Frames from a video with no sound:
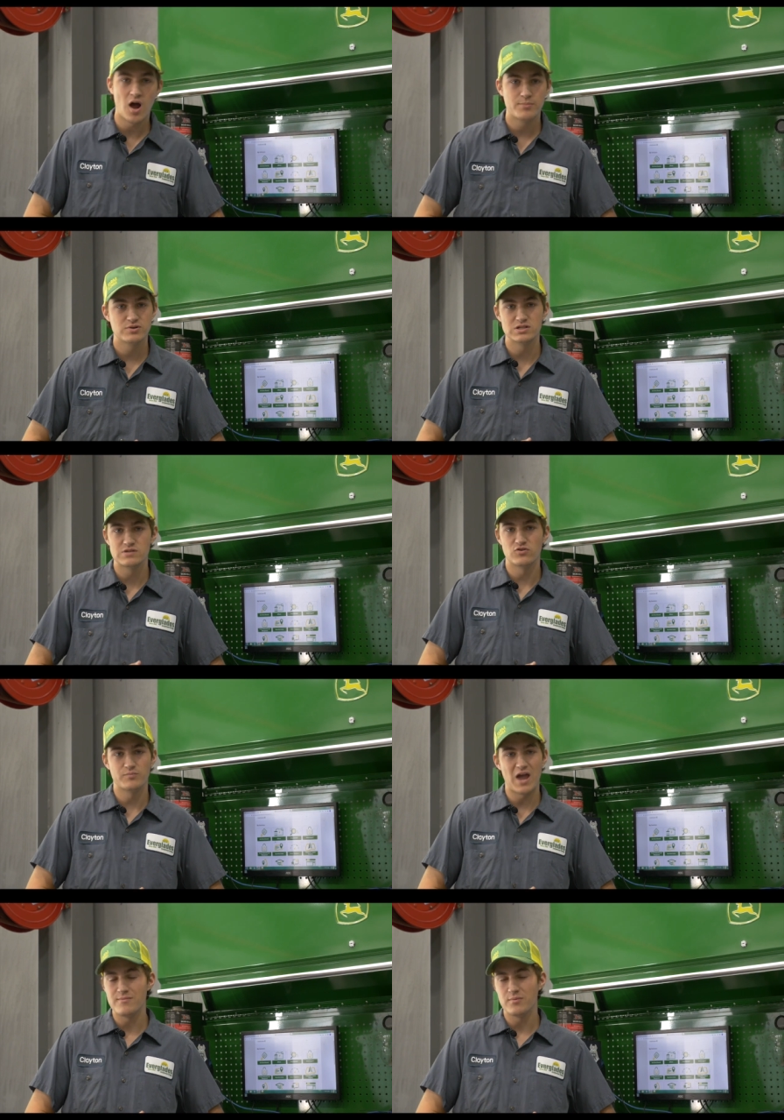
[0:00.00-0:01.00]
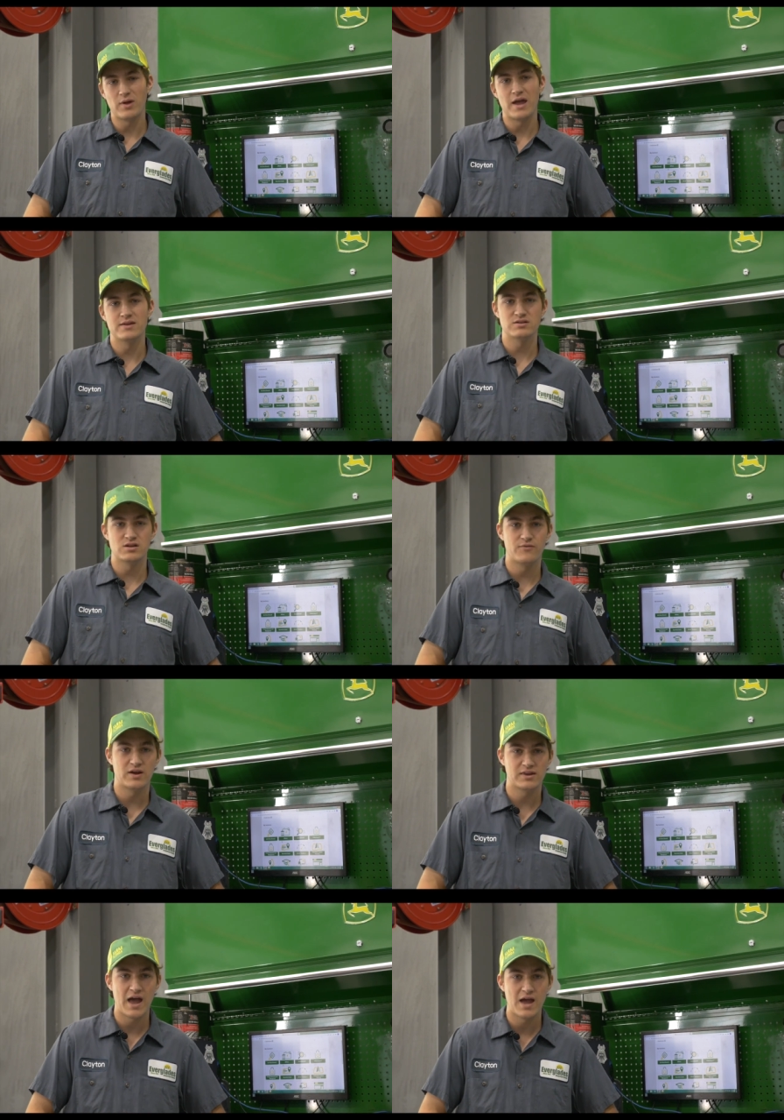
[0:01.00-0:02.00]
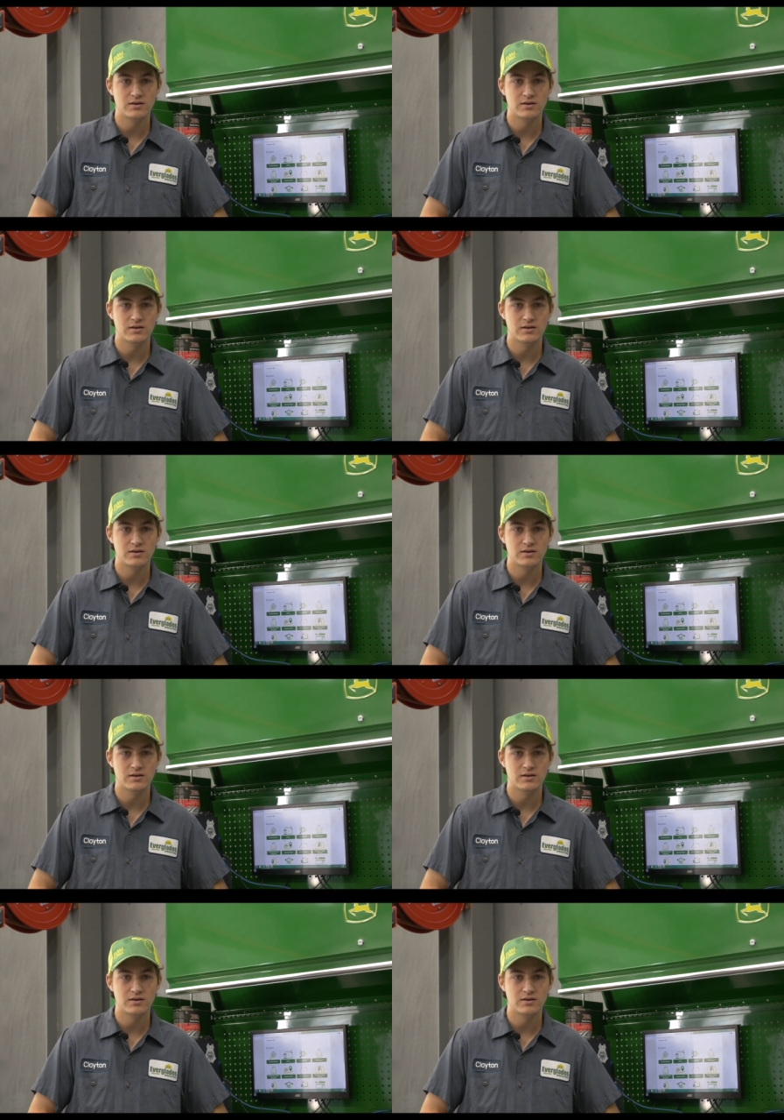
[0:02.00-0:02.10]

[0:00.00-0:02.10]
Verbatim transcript: options for payment plans and stuff like that,